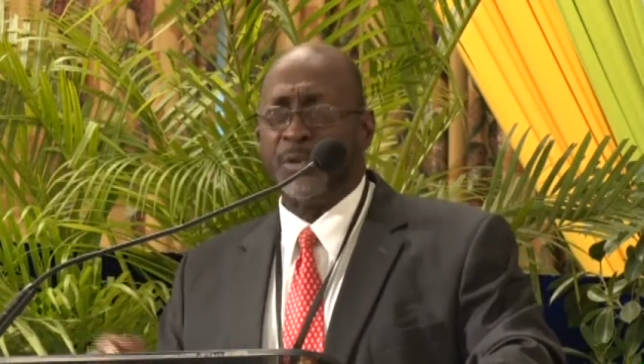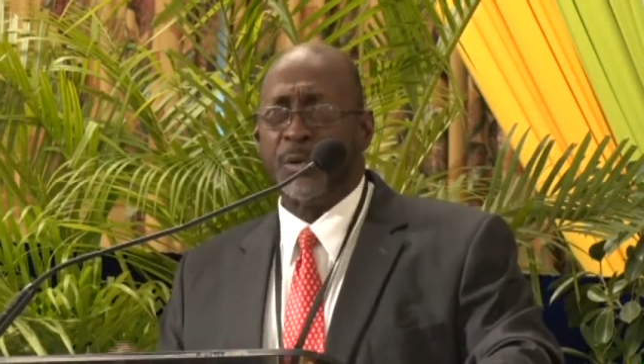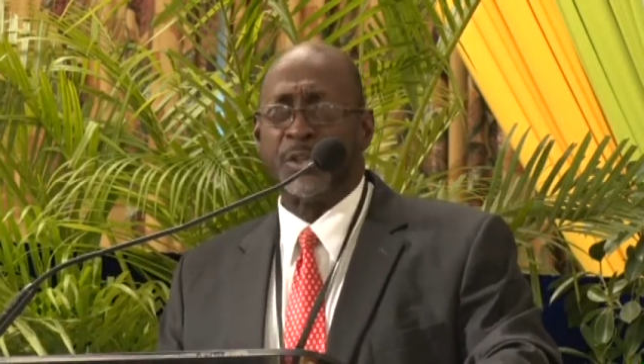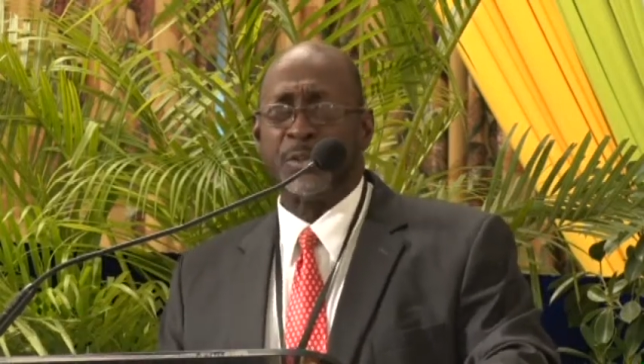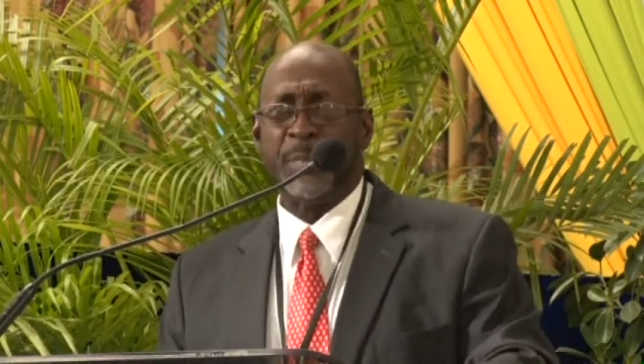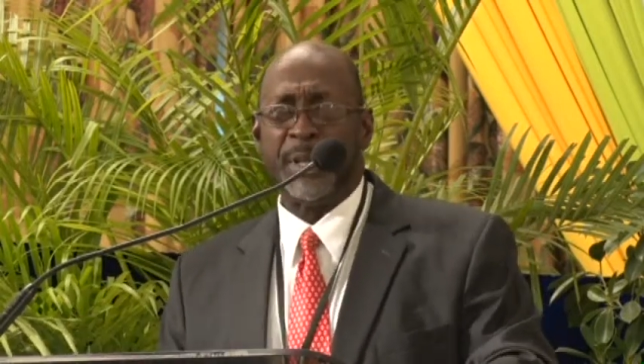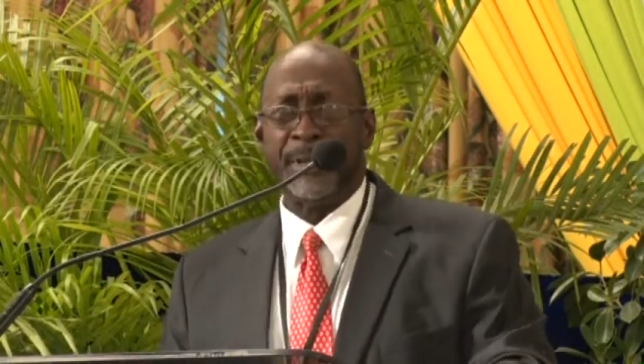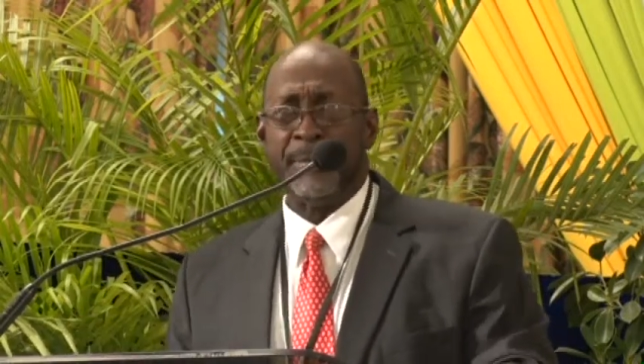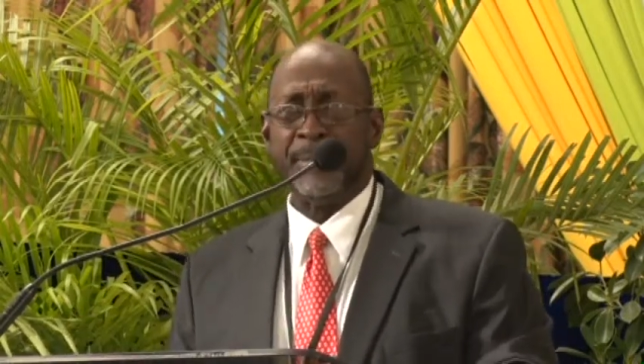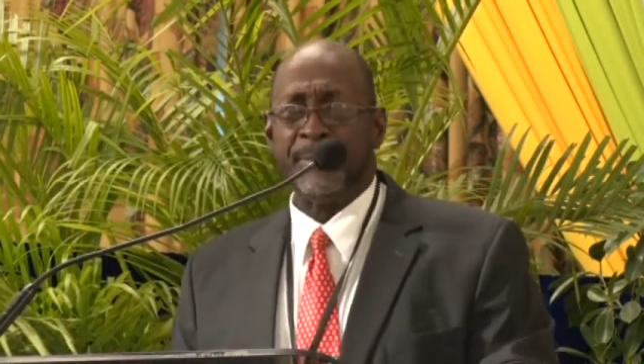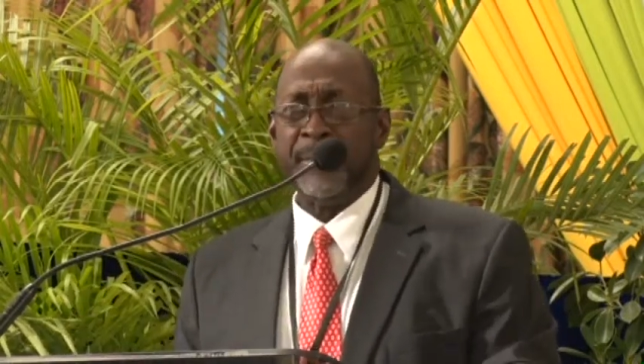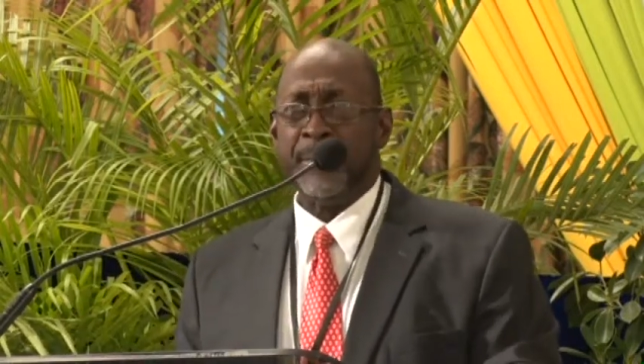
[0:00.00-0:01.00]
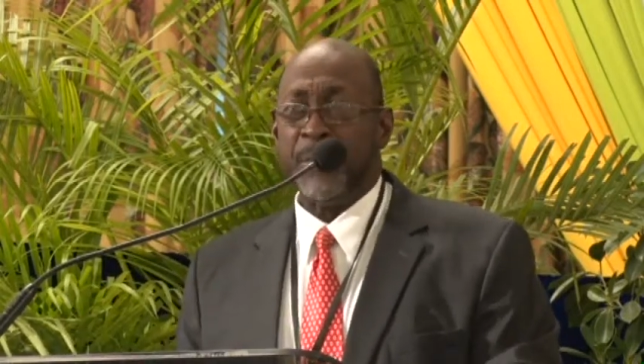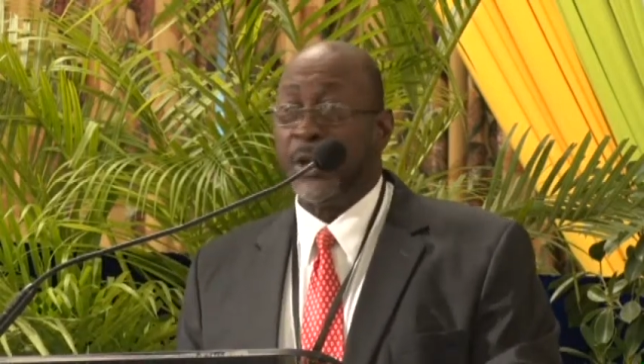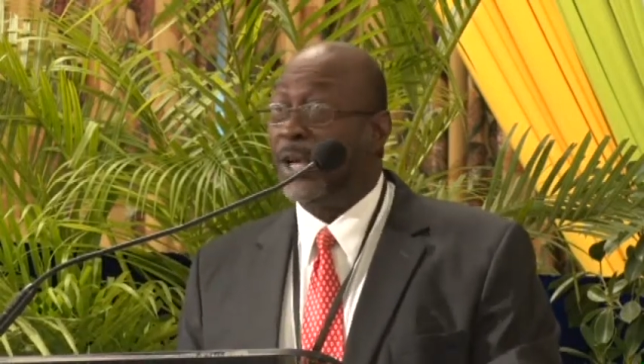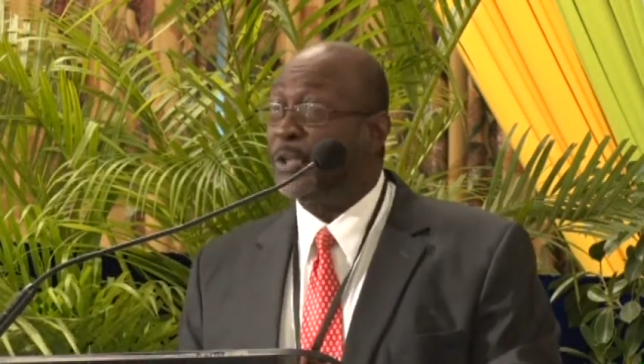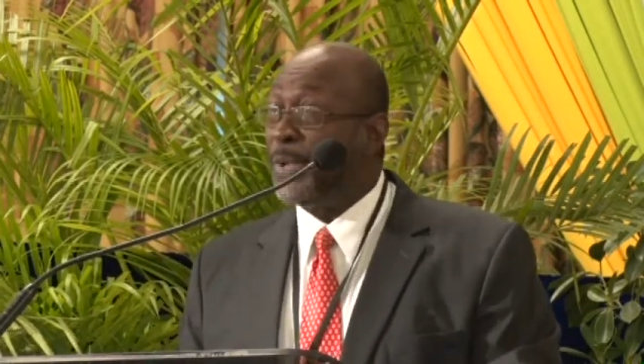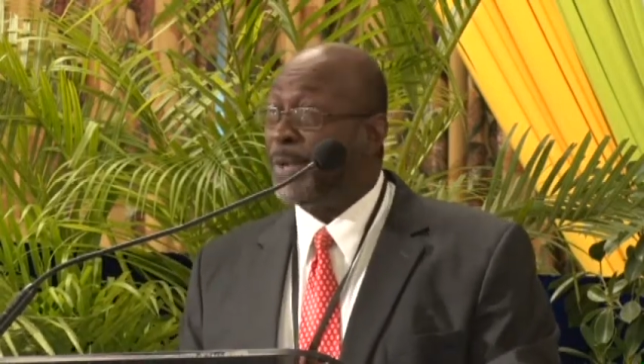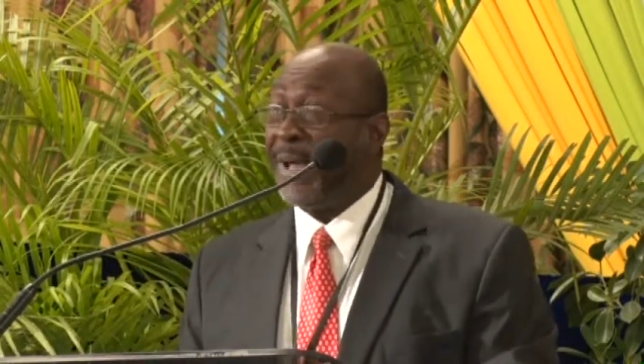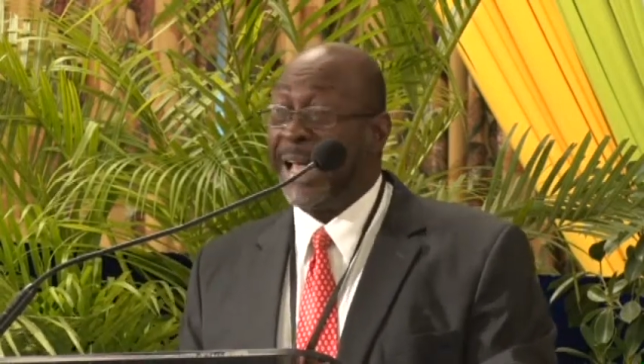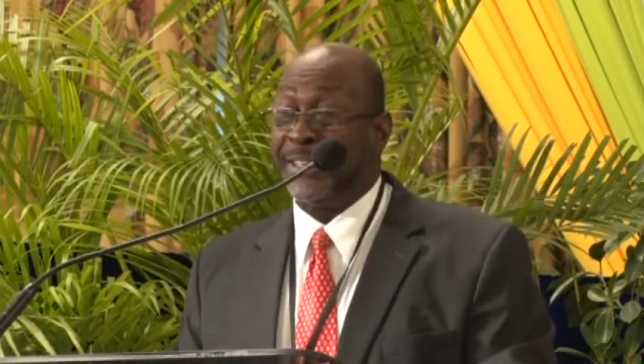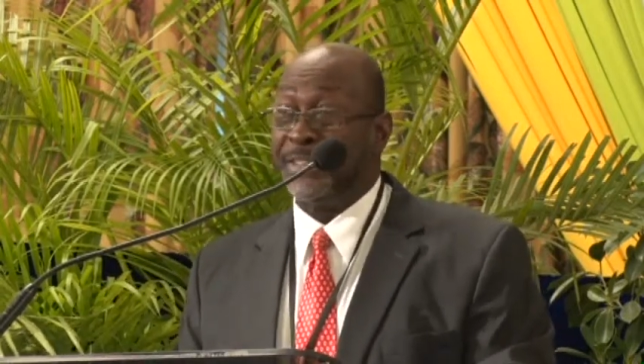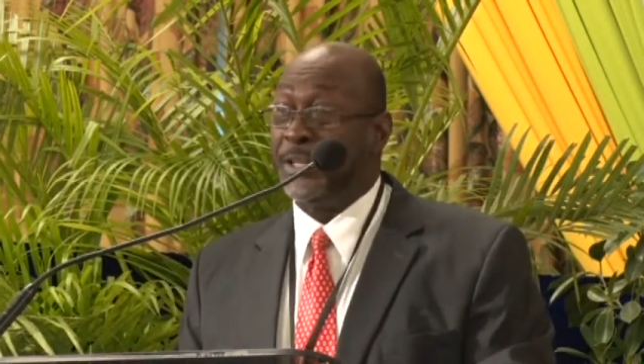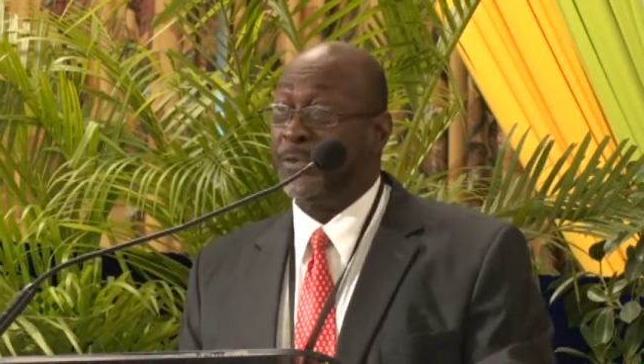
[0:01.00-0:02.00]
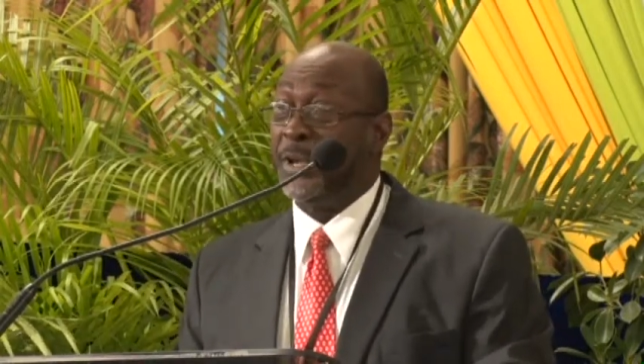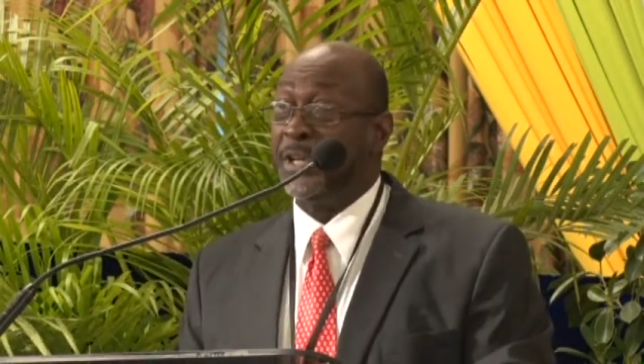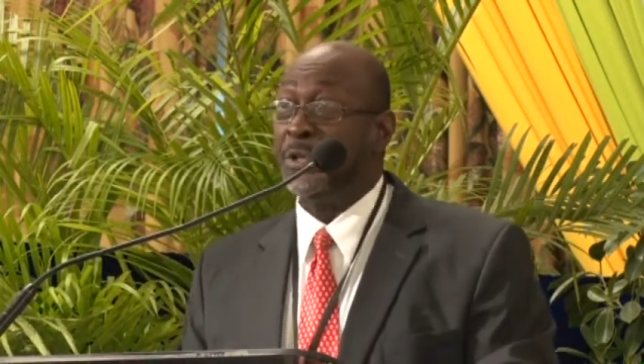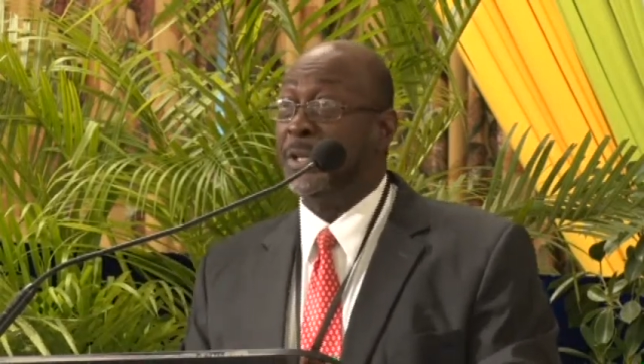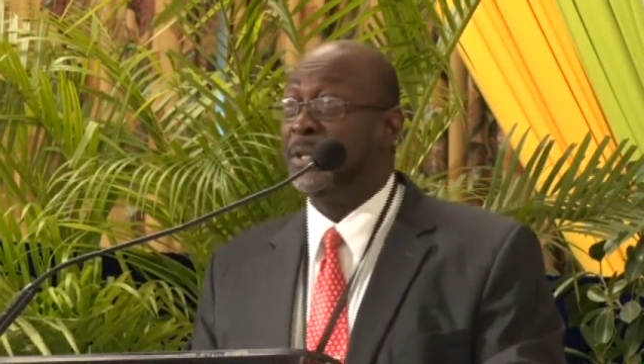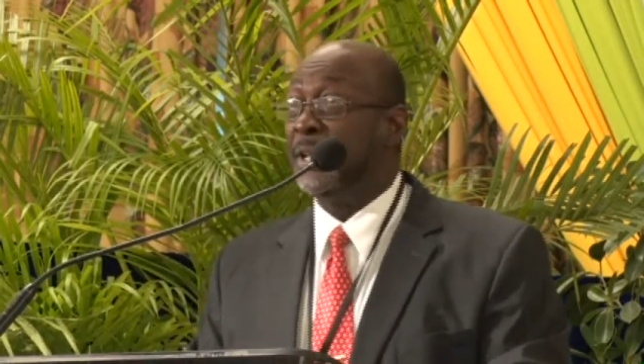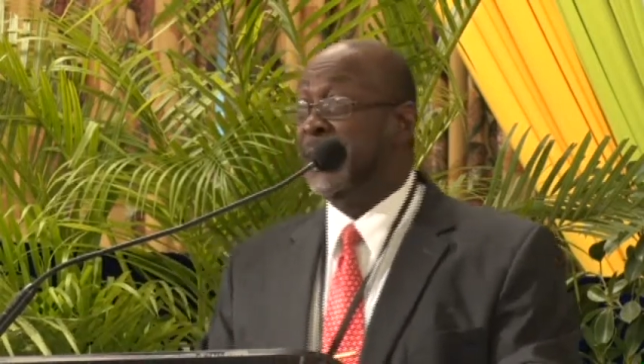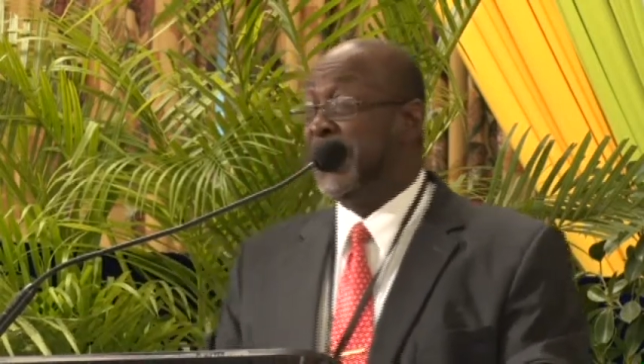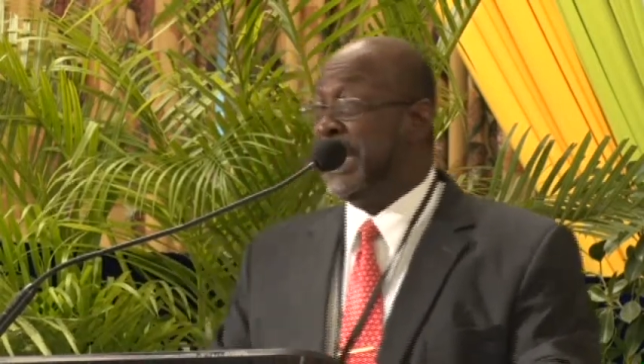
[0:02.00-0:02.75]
so to speak. Because we have had a situation